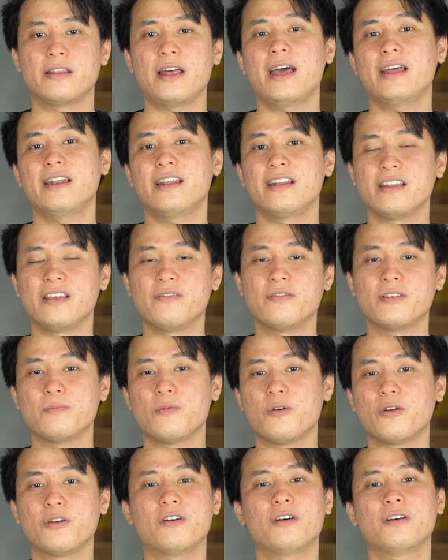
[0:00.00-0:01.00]
That and even
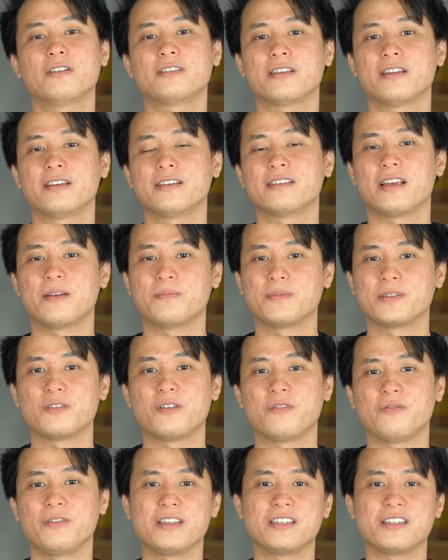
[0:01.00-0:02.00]
more on today's episode
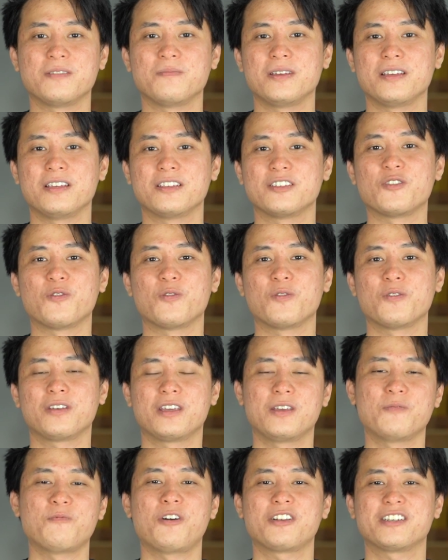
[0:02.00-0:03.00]
of ICYMI, so
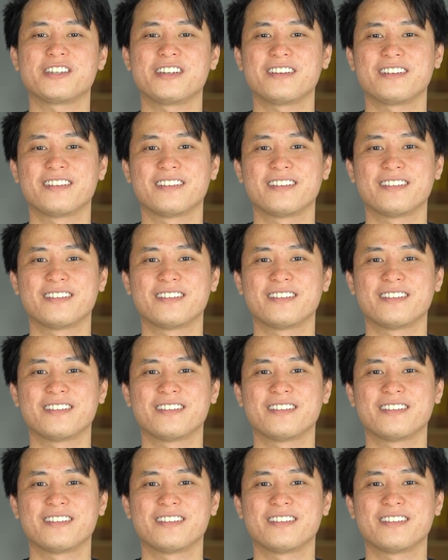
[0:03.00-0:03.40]
keep watching.